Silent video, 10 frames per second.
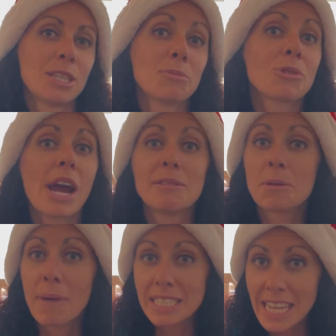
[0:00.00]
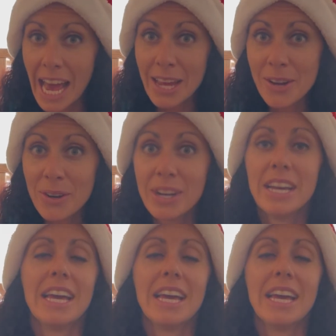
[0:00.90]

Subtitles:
subscribe to my channel